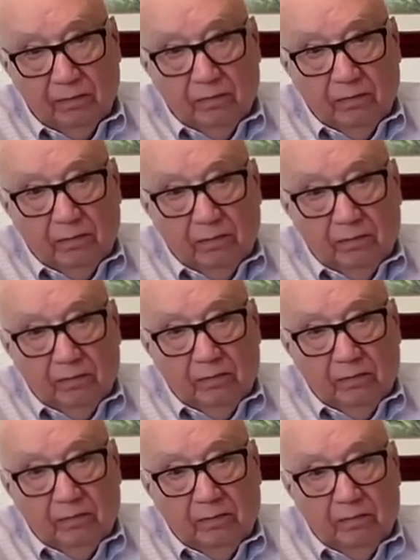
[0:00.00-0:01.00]

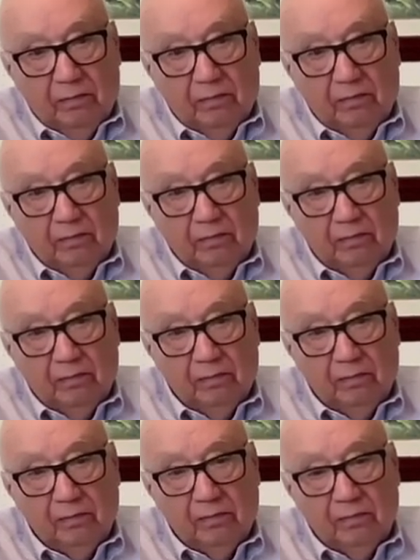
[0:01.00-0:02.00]

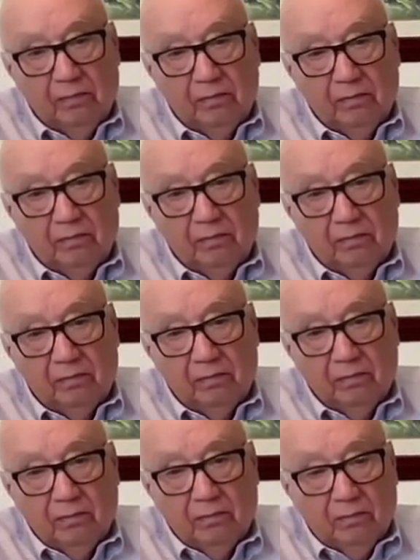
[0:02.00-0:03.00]

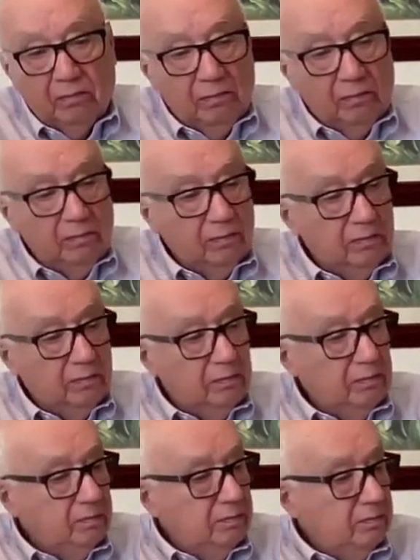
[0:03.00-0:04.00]

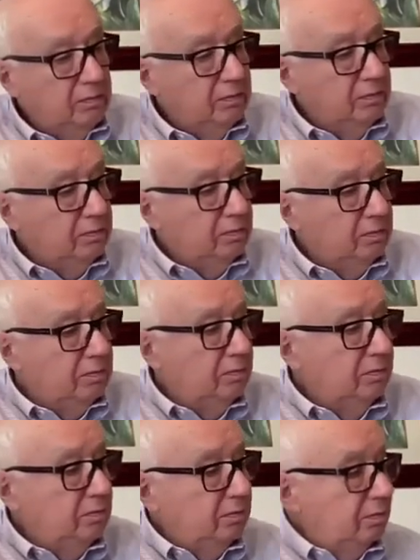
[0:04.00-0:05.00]

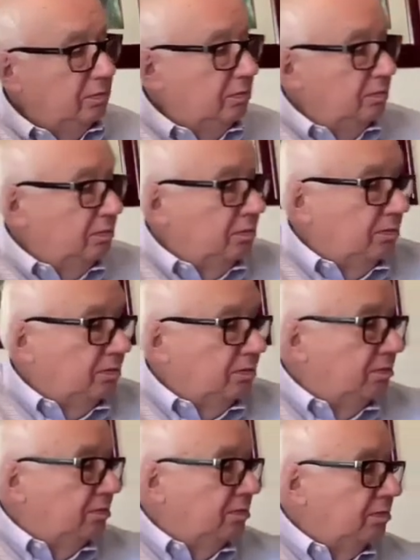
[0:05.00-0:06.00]

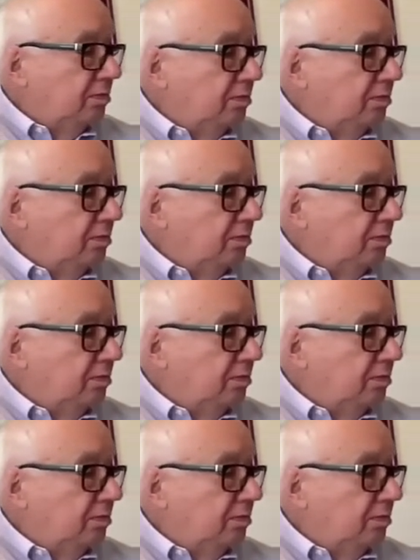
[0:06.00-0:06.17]
(silent)